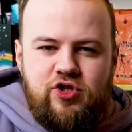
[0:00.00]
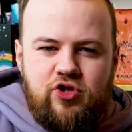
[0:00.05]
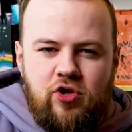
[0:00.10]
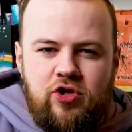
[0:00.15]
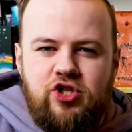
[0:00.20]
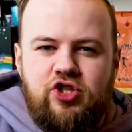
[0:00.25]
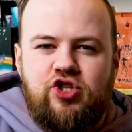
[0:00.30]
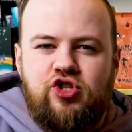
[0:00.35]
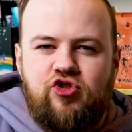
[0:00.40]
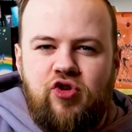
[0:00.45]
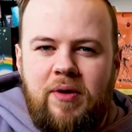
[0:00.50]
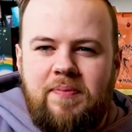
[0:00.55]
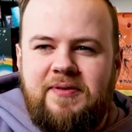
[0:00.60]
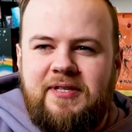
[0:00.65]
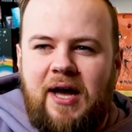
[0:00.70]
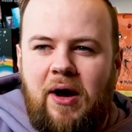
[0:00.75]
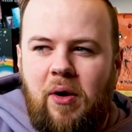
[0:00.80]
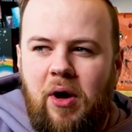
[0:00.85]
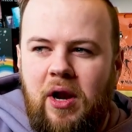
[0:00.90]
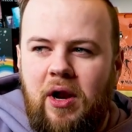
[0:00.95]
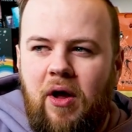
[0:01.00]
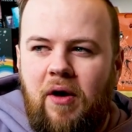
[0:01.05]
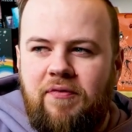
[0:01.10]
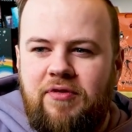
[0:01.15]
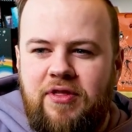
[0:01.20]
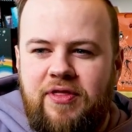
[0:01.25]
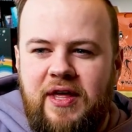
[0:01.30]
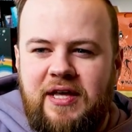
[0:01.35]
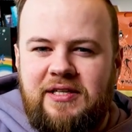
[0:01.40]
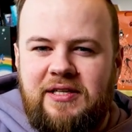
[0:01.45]
sort of strips out a lot of
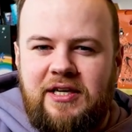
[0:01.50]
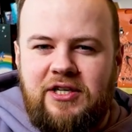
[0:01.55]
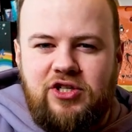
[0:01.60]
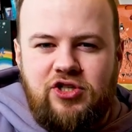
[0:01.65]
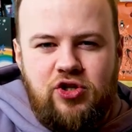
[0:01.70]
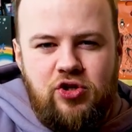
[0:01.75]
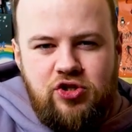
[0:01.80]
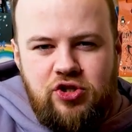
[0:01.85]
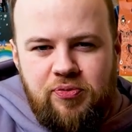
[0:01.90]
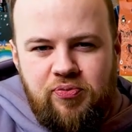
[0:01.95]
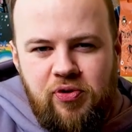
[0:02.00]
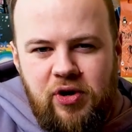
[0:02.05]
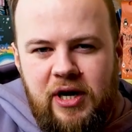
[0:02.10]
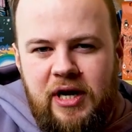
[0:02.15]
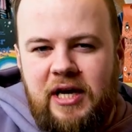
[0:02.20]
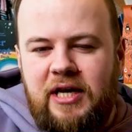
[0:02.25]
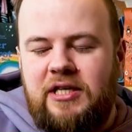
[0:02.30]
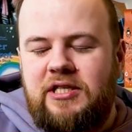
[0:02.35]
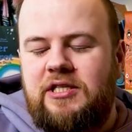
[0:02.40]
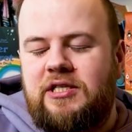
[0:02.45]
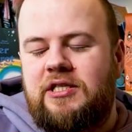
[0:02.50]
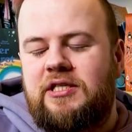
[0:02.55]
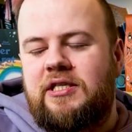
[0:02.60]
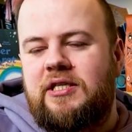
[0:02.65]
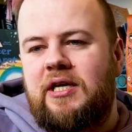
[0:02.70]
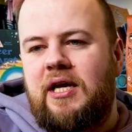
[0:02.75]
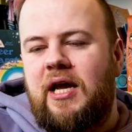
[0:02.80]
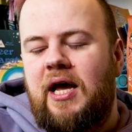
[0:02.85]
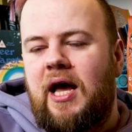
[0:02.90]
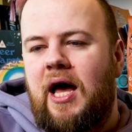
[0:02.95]
the things like Suture Priest,